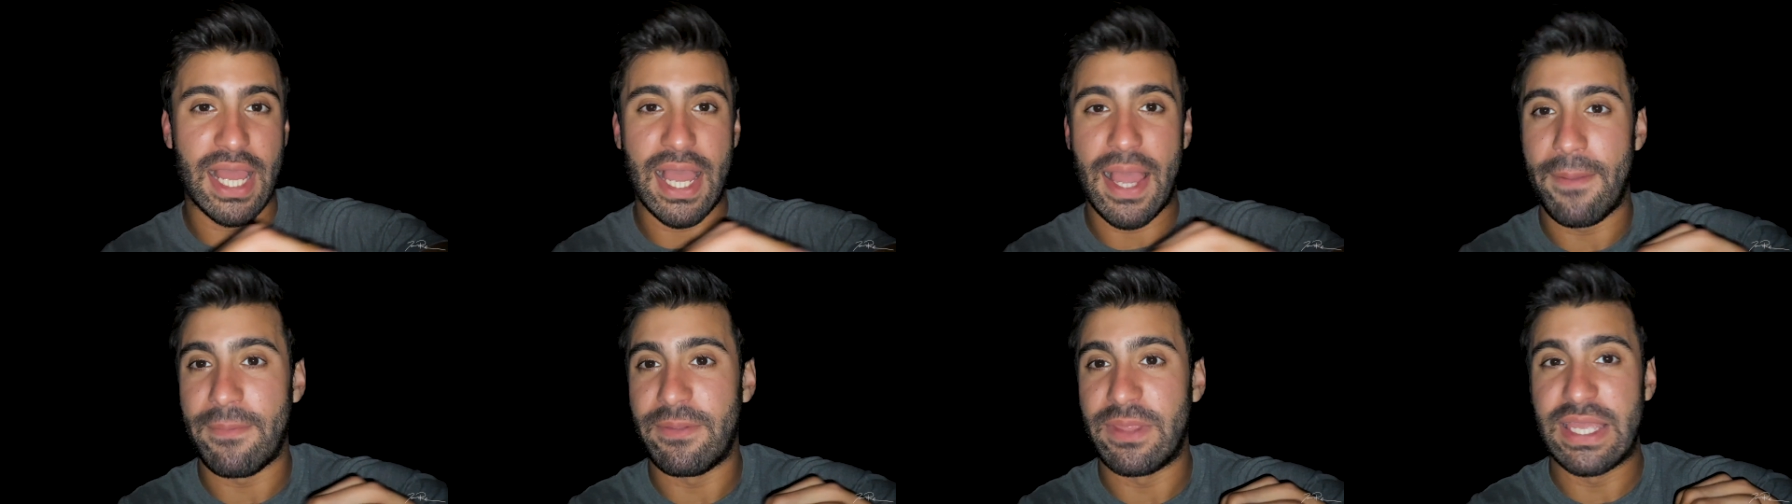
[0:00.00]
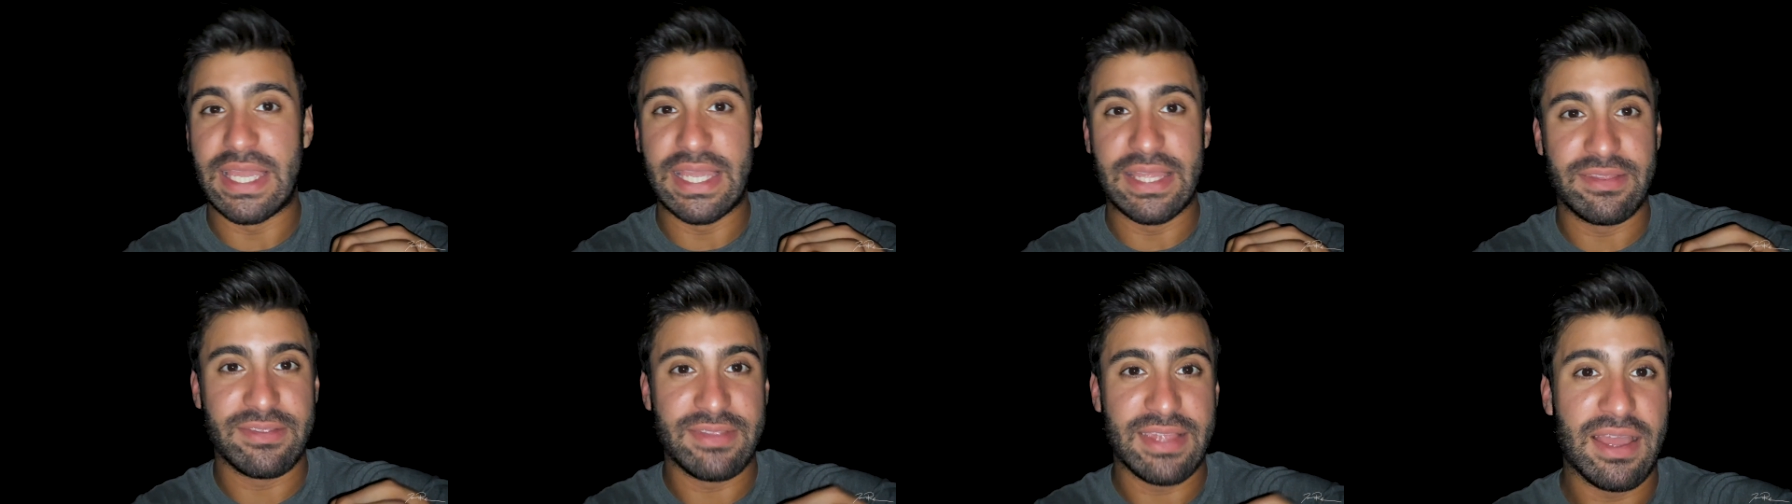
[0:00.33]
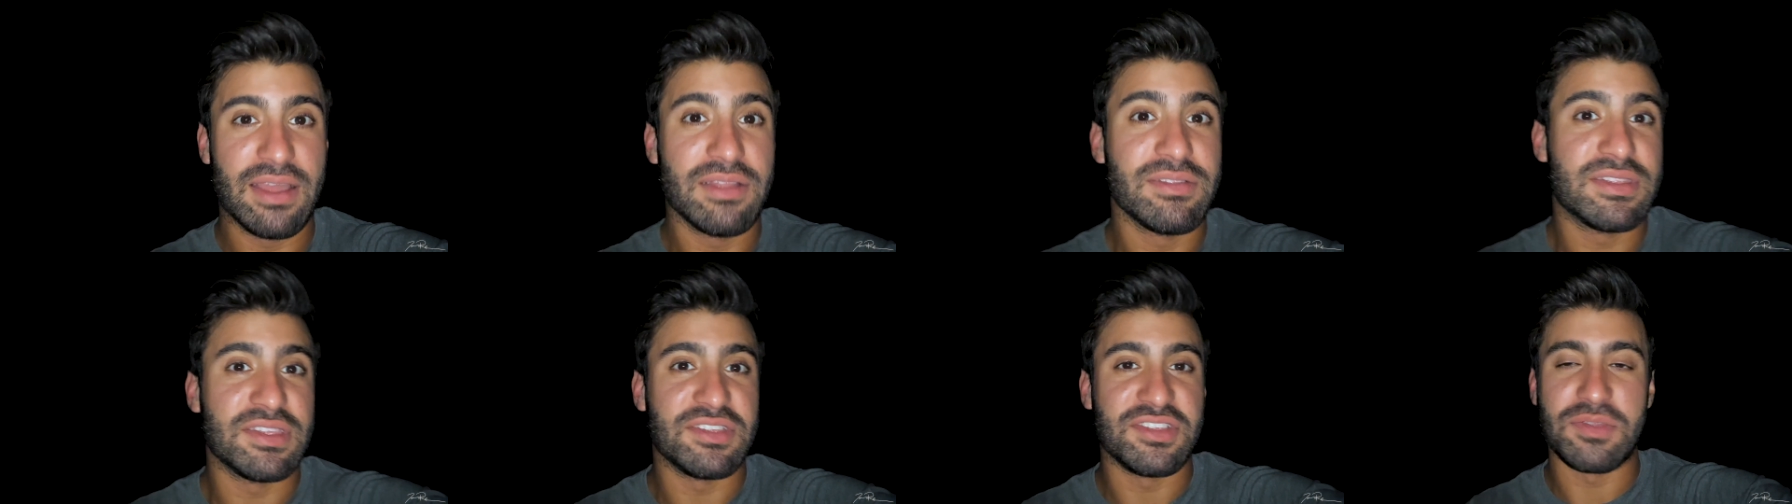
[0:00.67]
Um, it
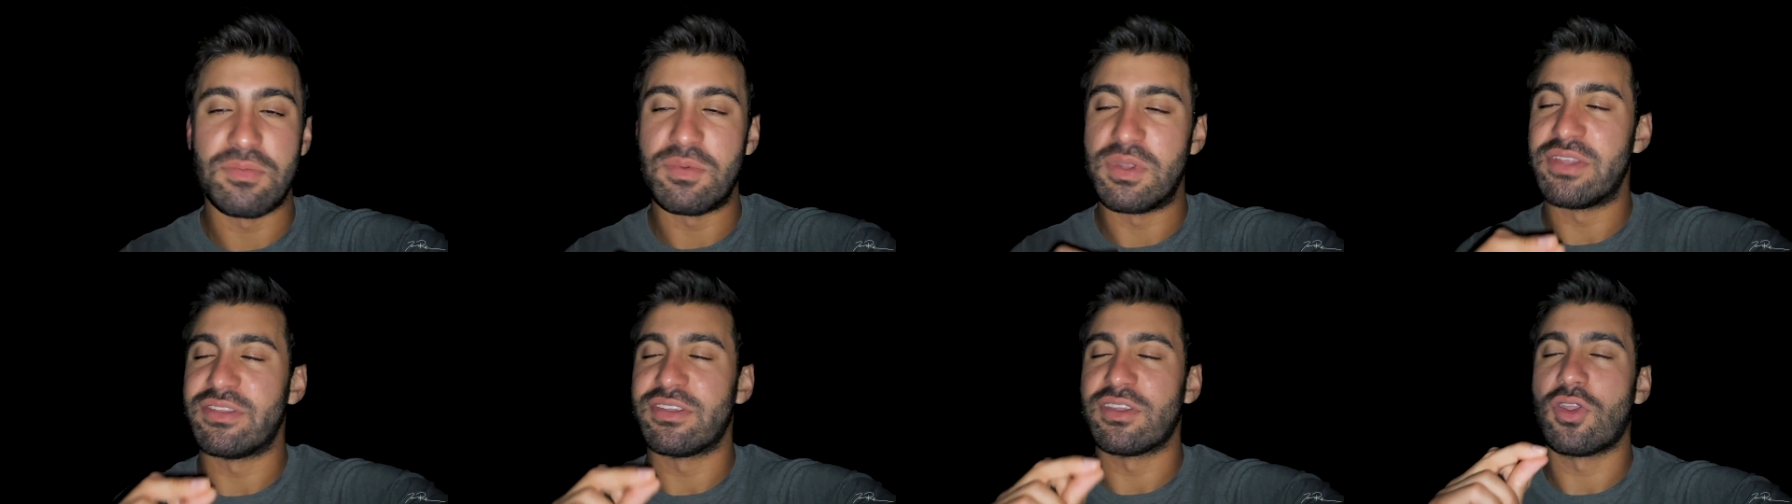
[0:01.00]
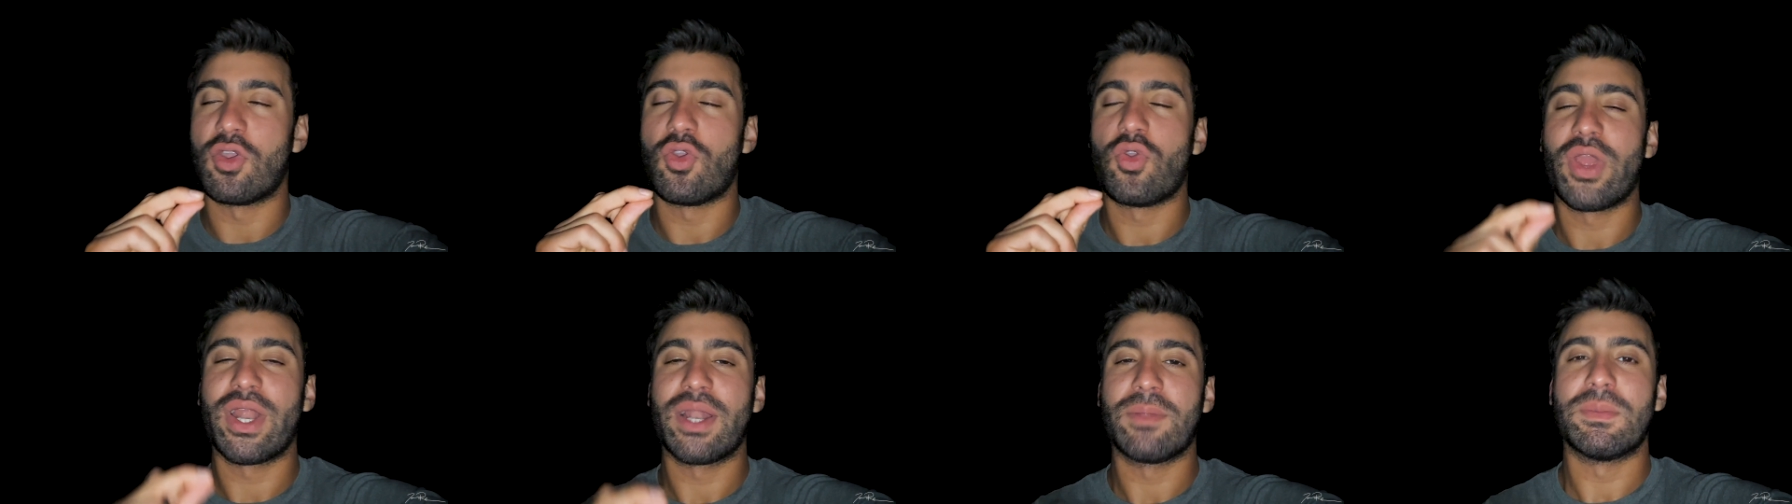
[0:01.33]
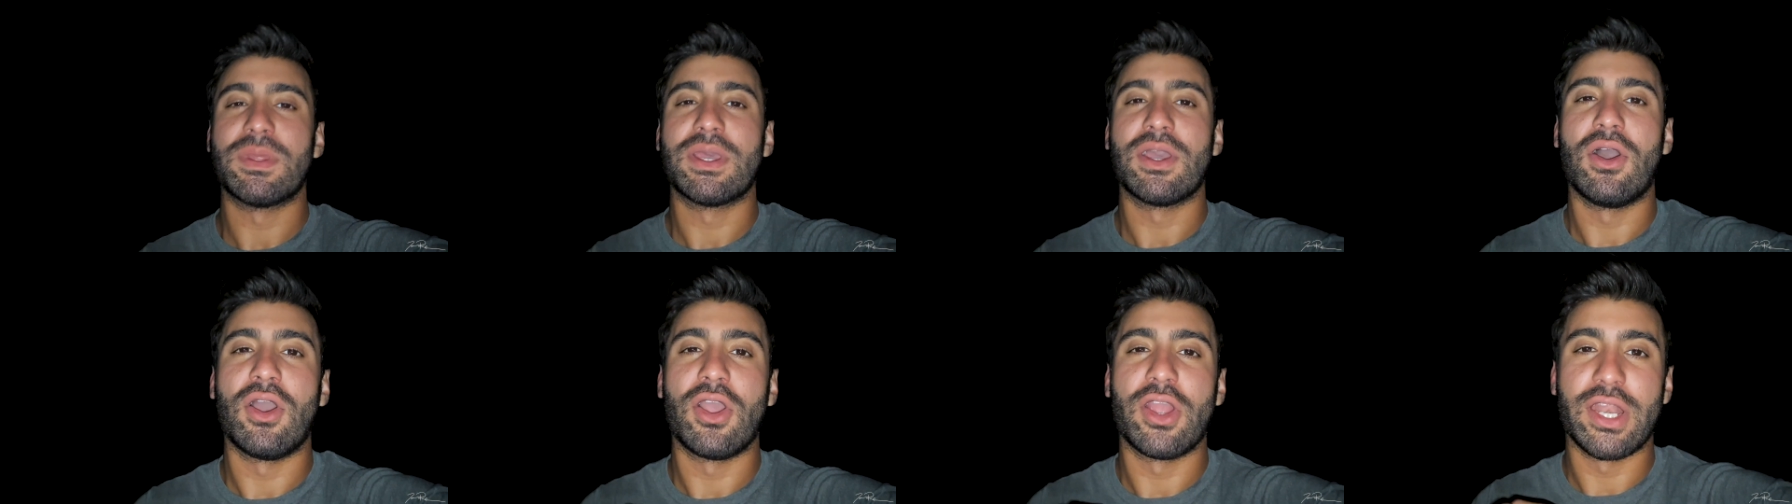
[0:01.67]
sounds easy, but it's
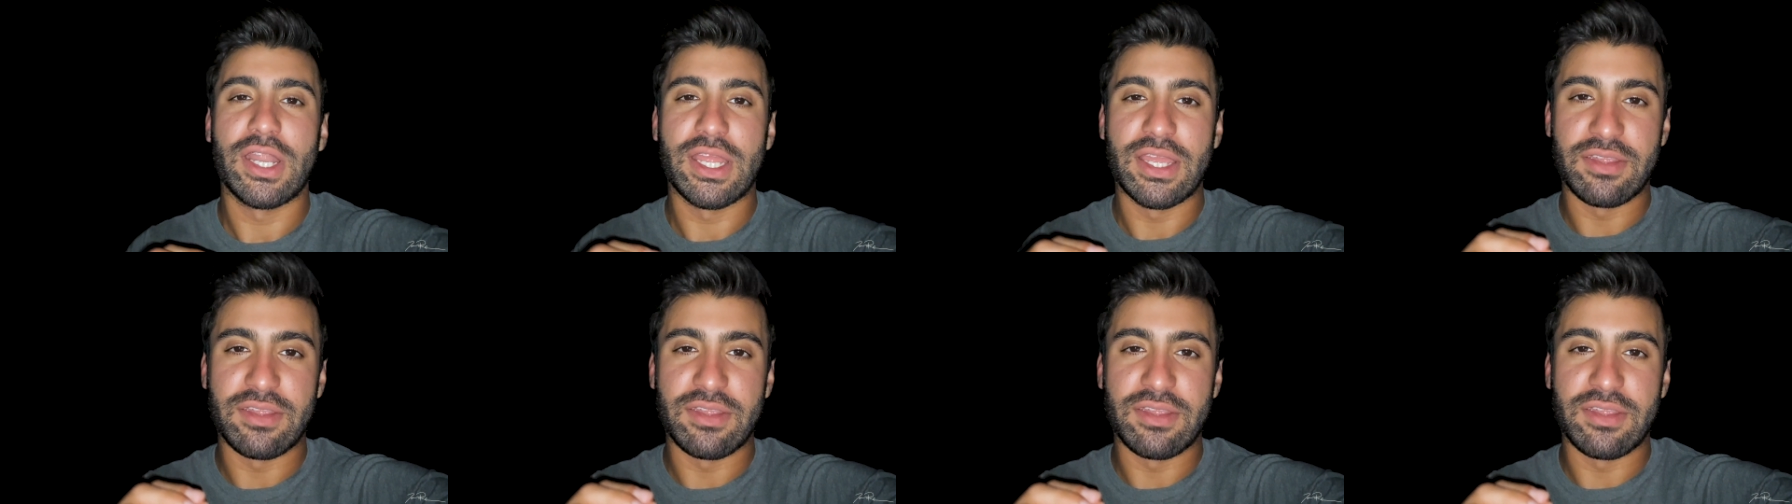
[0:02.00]
incredibly hard.